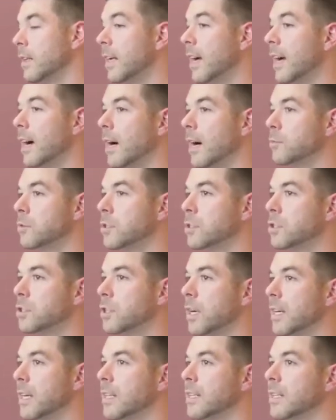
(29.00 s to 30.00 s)
Yeah, I'm just
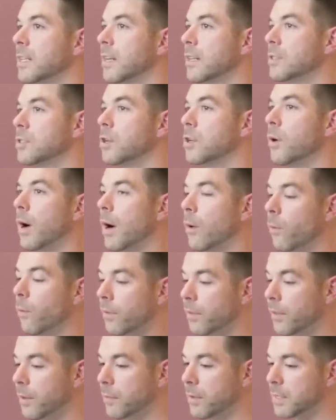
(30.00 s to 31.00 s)
trying. So I
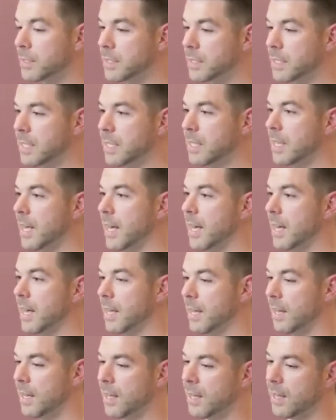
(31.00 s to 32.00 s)
want them to see
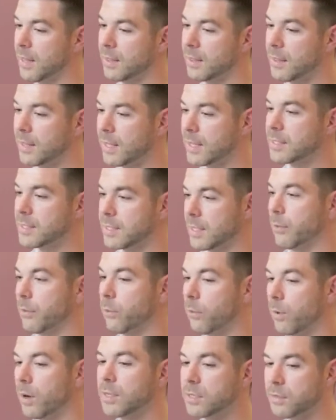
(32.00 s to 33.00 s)
that this
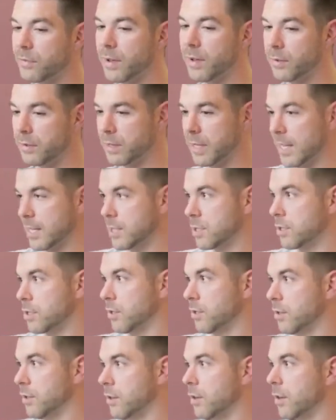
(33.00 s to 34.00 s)
was
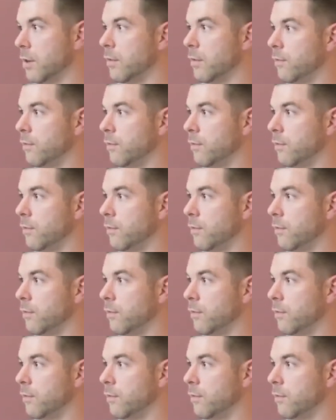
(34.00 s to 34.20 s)
foundational